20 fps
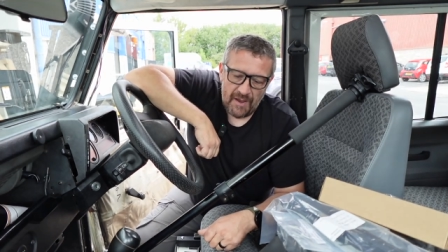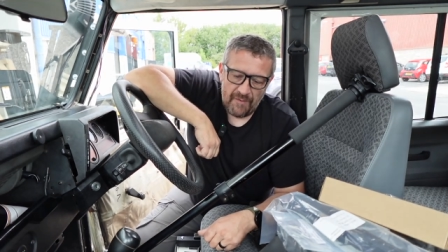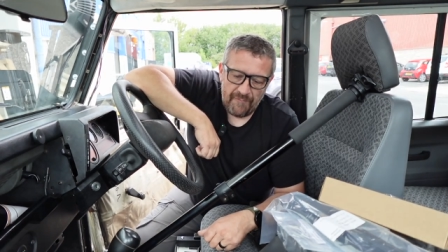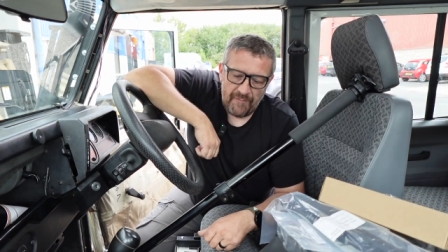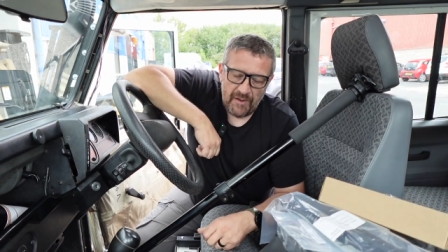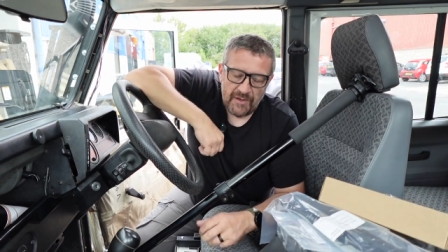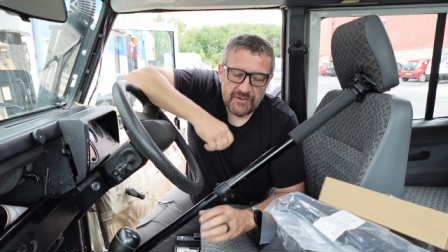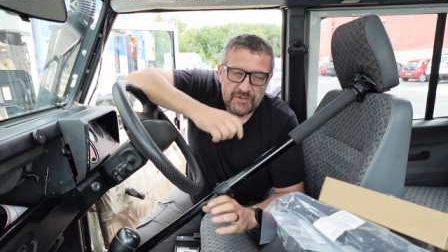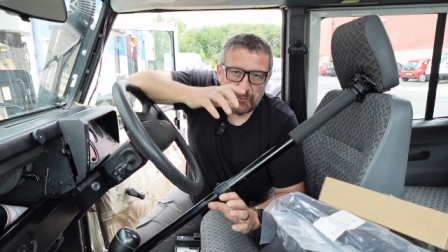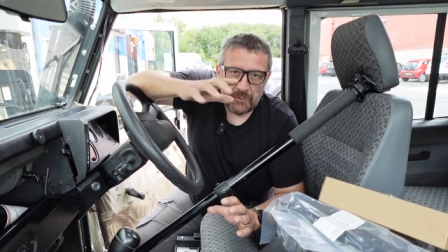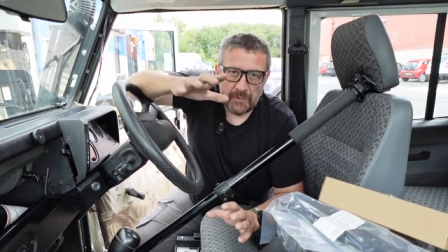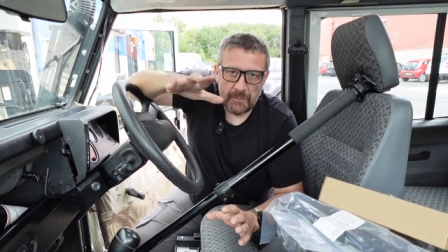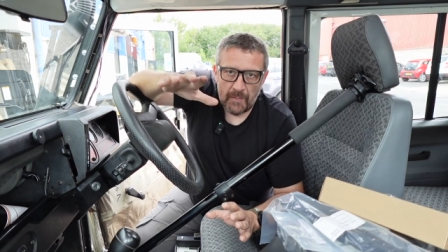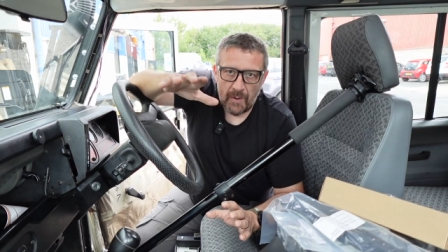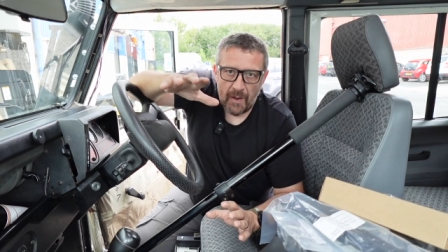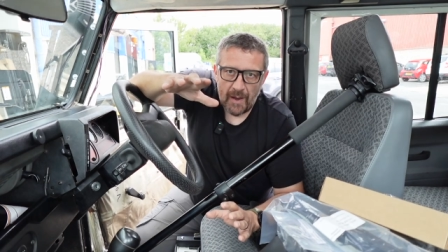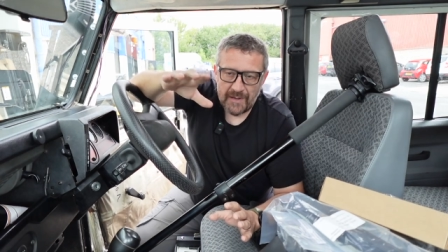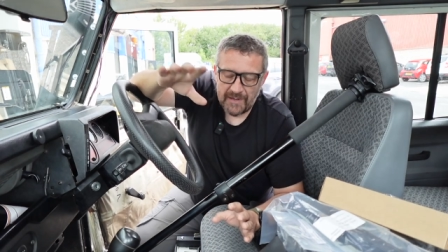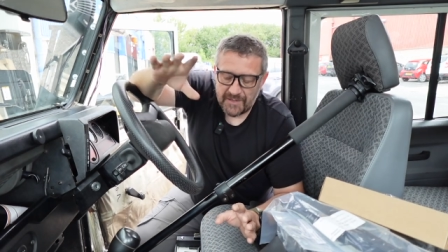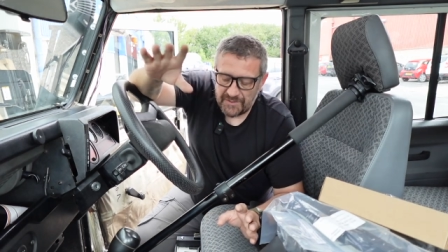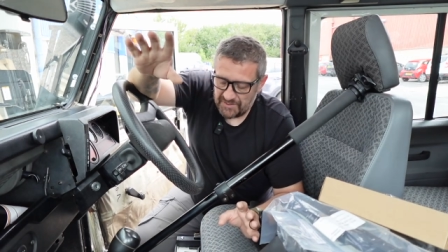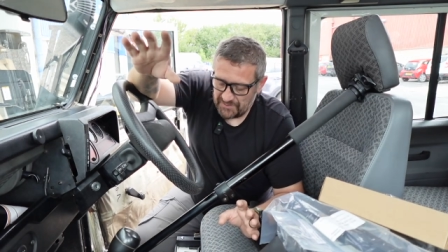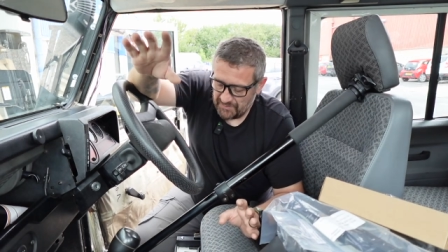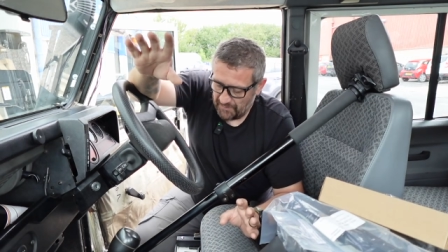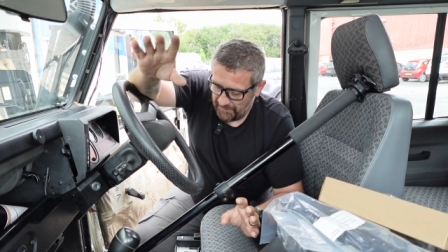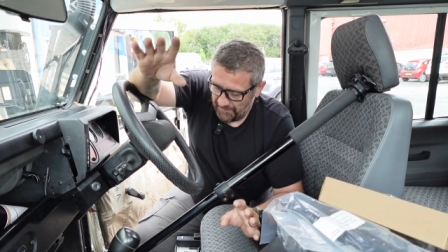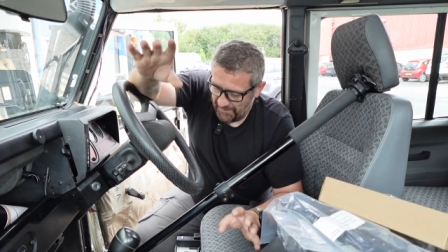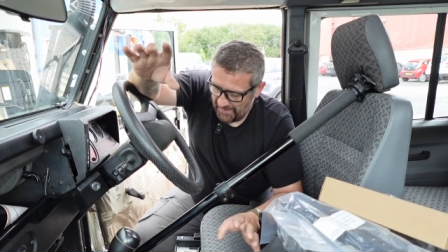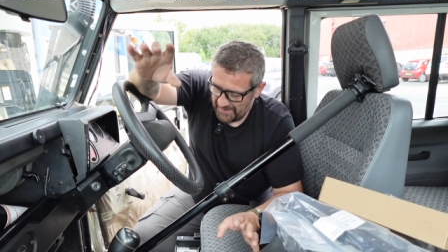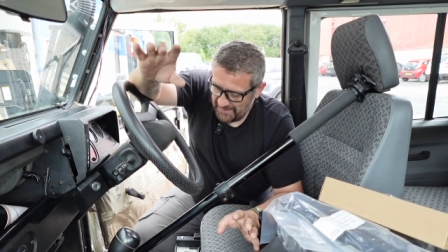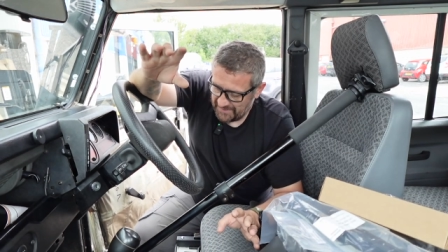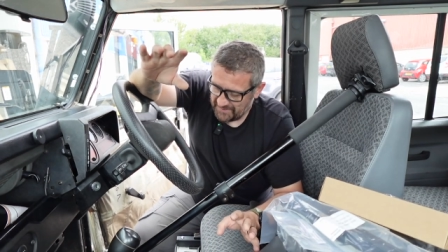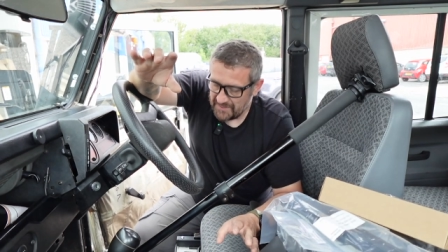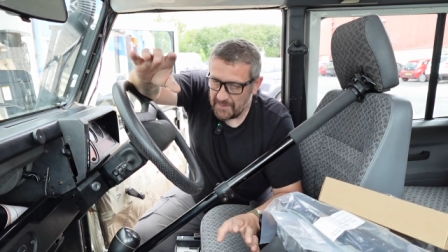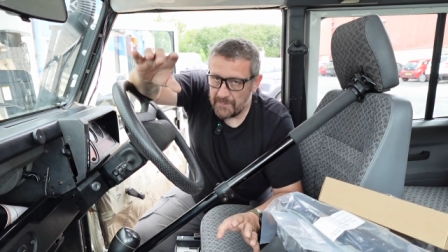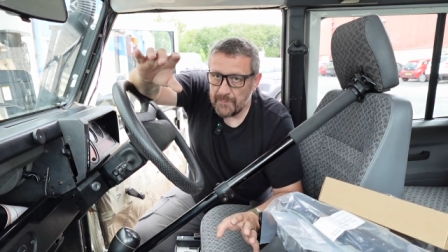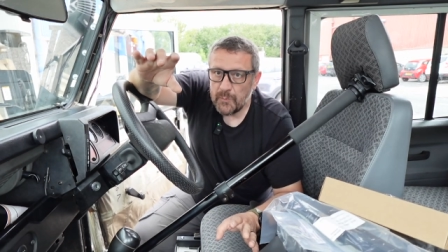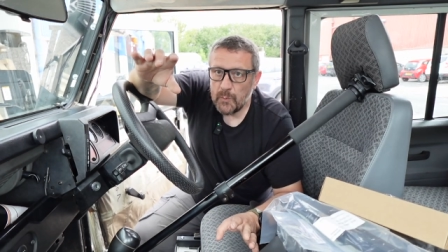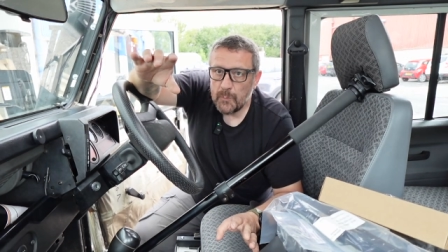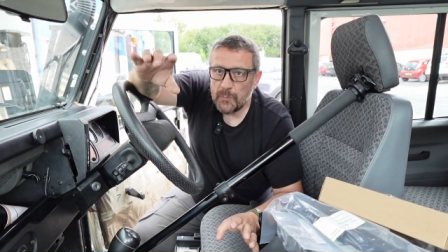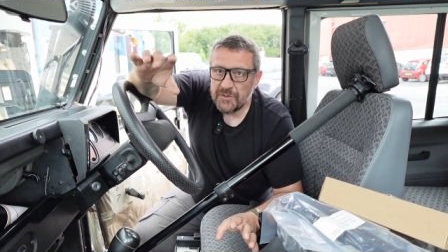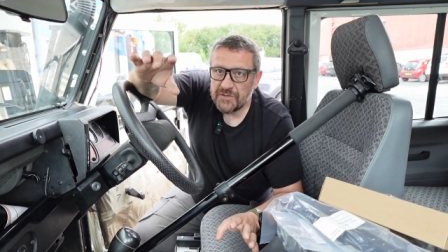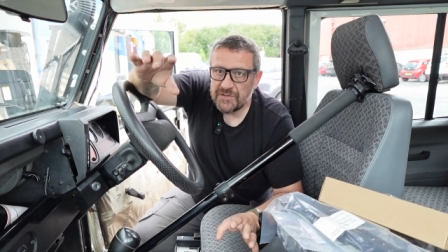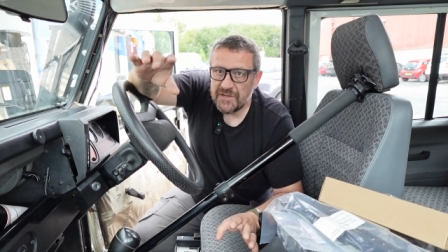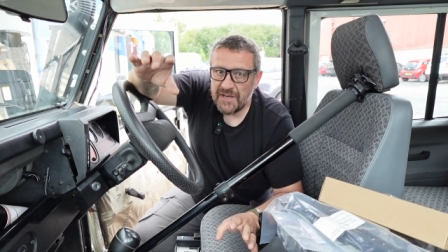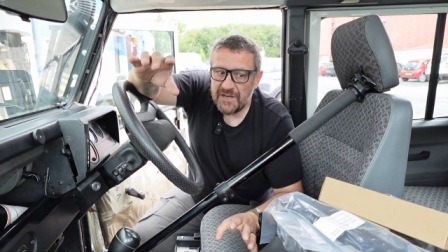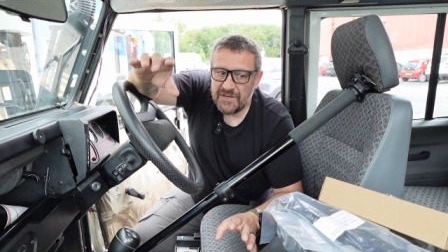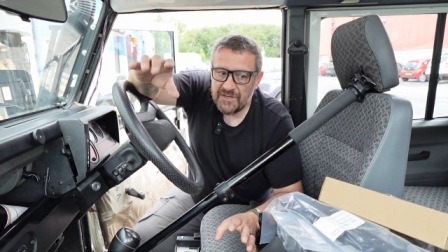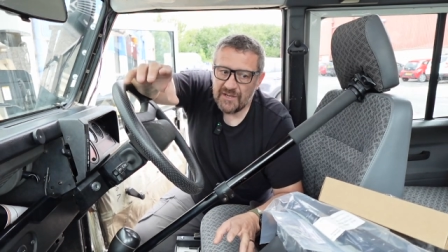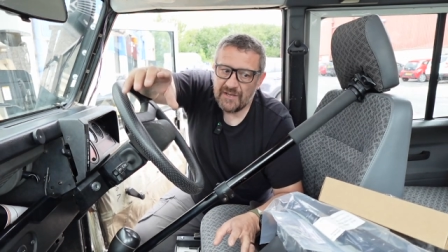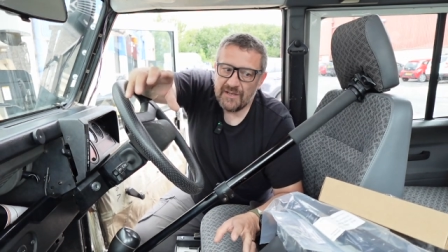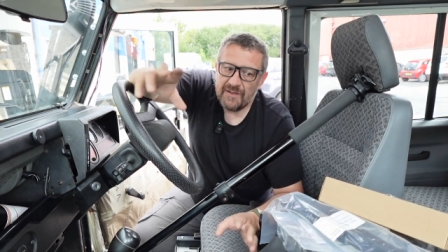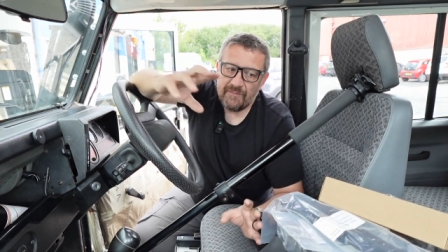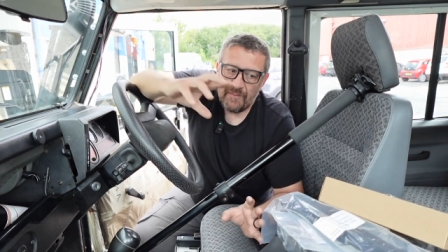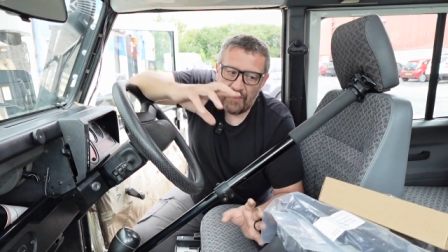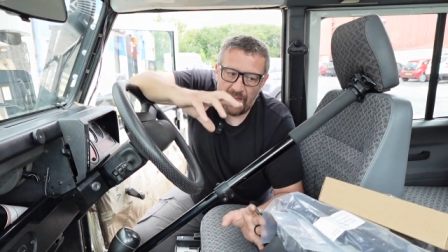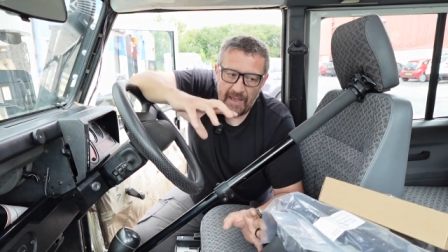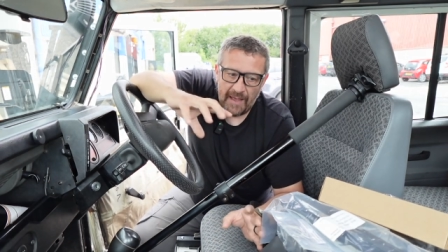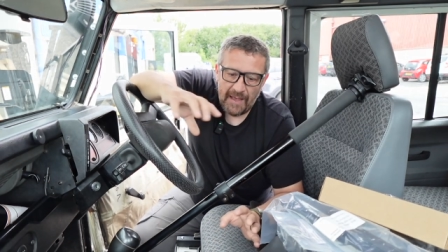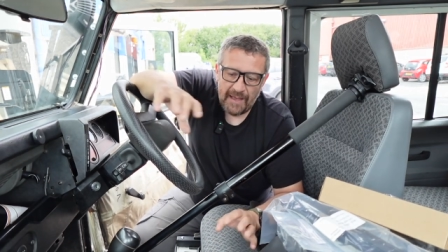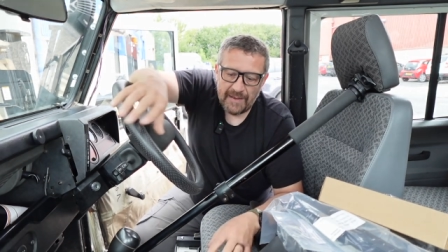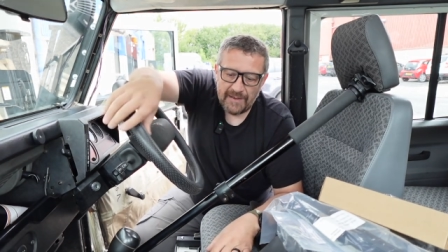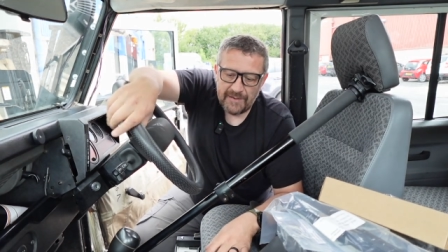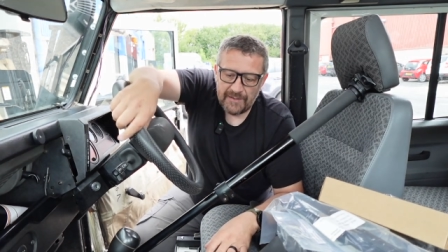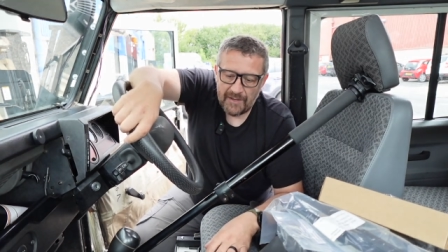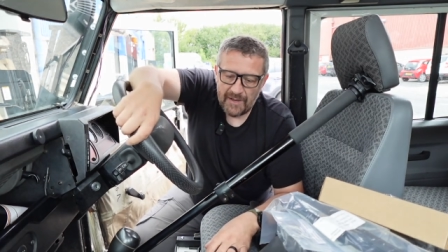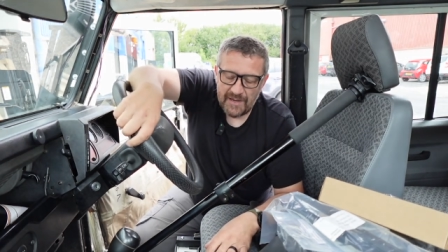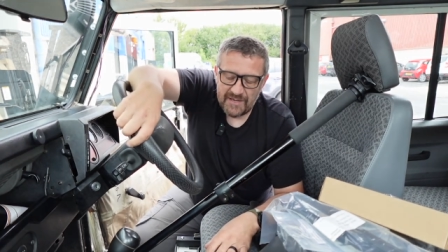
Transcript: I figured you wouldn't mind because it's a fairly simple procedure and uh,